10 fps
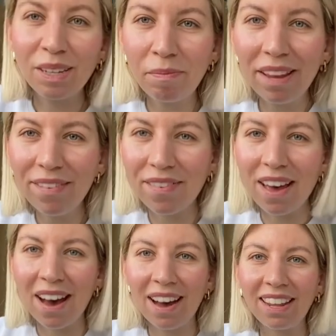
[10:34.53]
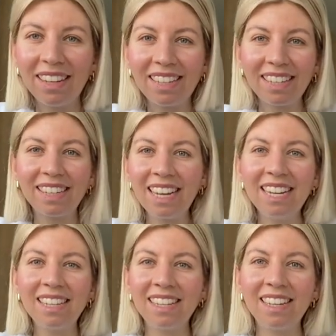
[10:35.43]
be fair, the
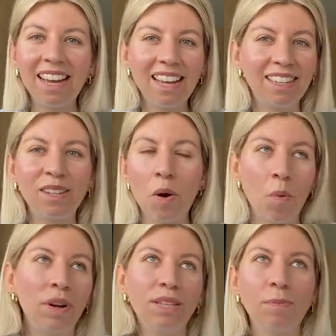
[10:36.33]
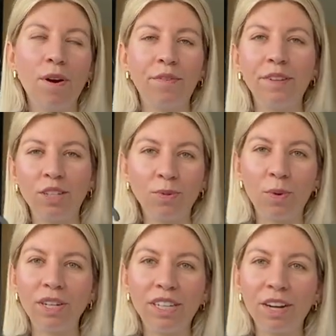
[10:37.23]
season isn't always perfect to
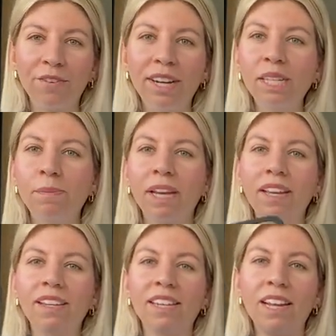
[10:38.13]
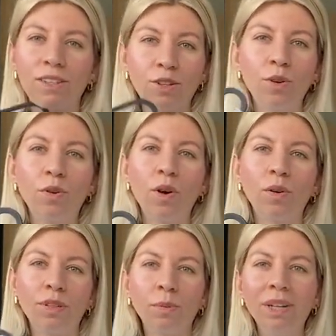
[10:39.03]
wear dungarees because it's too
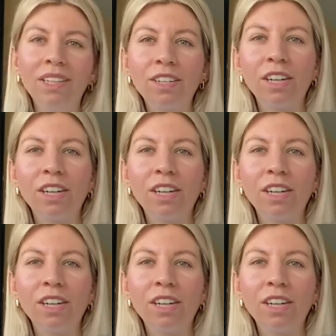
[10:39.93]
cold in winter,